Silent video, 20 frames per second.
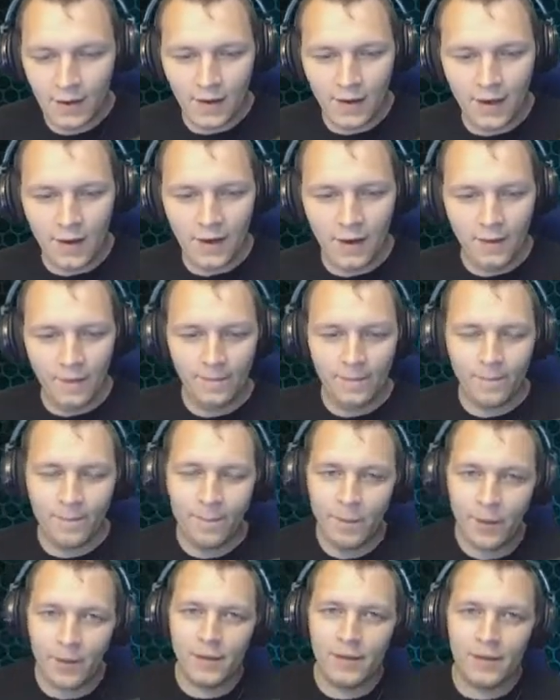
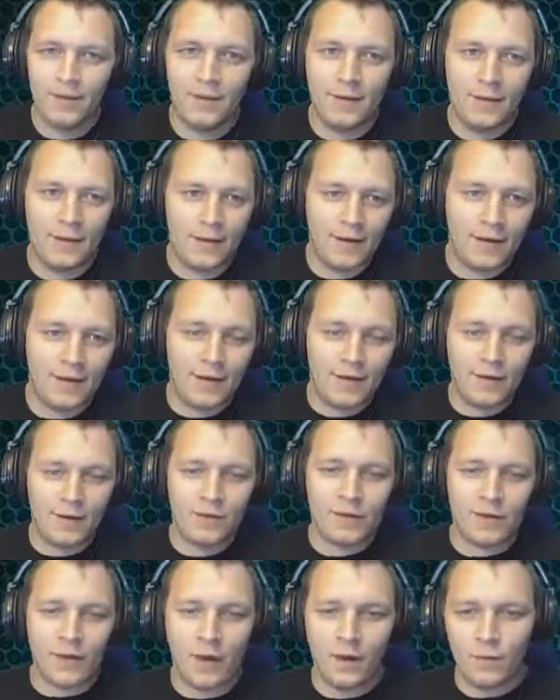But it
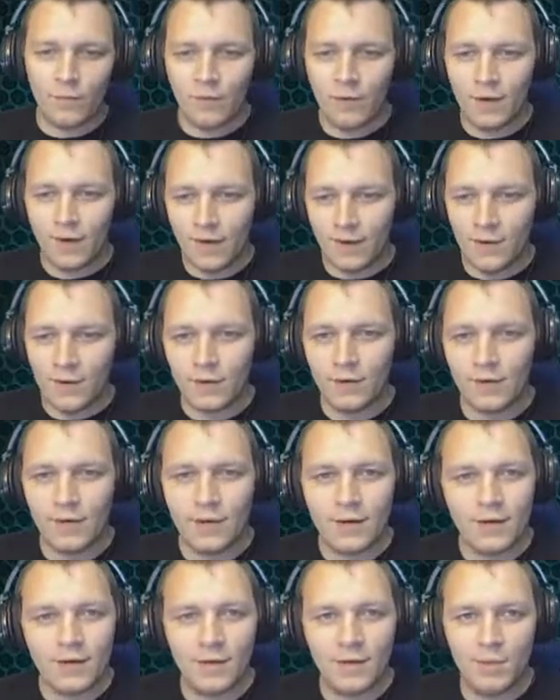is really
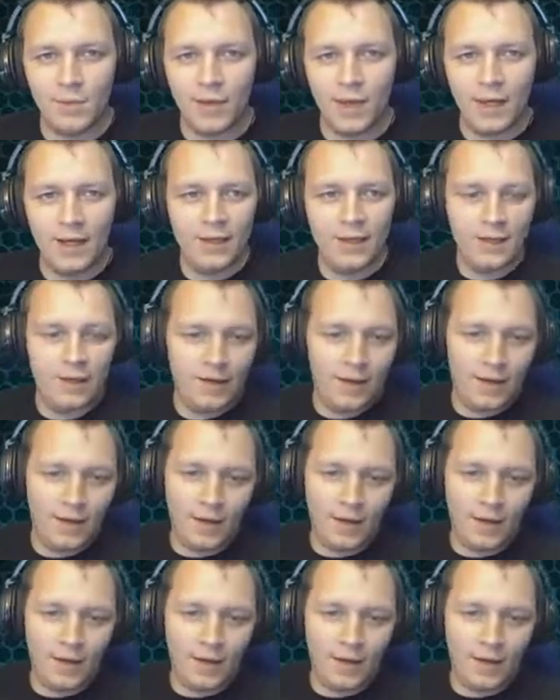good to play.